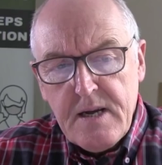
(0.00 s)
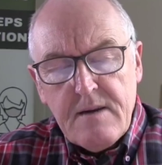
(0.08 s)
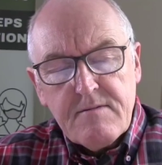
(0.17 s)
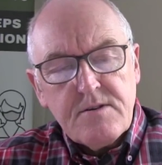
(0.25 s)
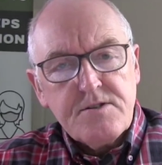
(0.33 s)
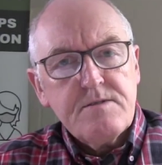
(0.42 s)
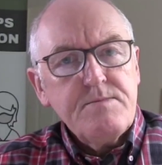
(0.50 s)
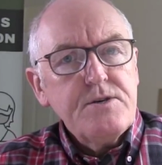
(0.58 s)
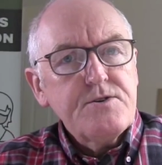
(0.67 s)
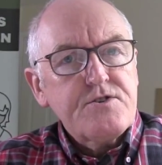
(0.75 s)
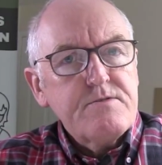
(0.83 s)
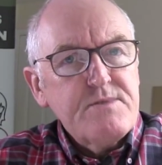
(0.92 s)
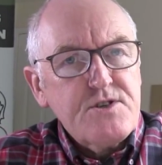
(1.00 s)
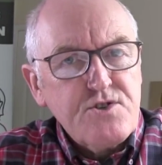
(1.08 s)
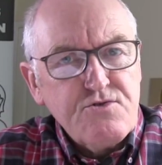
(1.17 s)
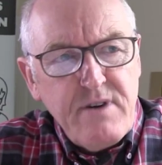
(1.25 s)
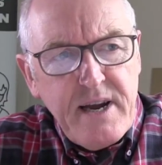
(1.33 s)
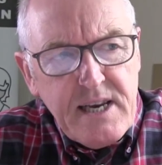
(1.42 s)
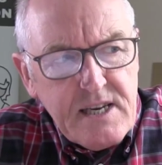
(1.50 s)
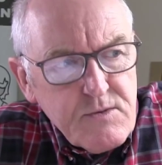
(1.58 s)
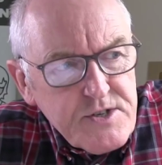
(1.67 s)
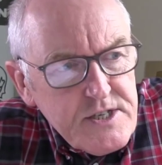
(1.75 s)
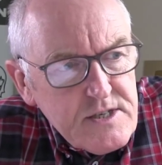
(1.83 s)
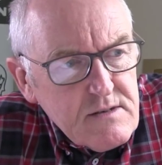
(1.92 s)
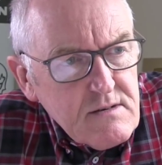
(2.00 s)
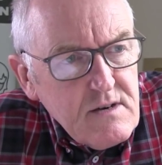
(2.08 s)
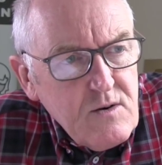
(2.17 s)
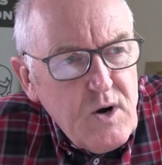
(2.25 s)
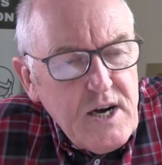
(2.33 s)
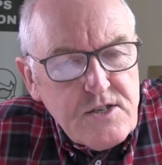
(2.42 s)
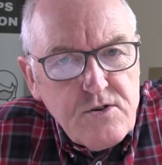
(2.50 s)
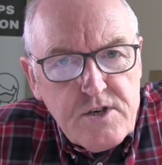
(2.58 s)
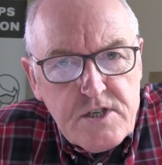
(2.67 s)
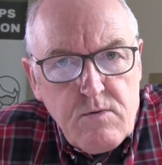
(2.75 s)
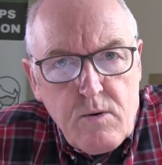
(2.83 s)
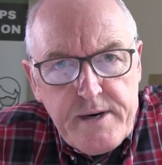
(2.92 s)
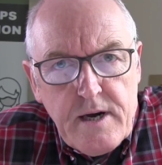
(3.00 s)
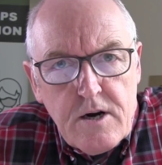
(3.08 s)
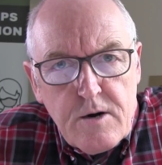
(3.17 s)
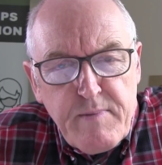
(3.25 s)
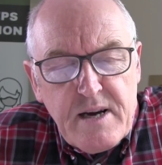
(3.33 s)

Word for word: I've got some news from Australia, which isn't quite as good as we would hope,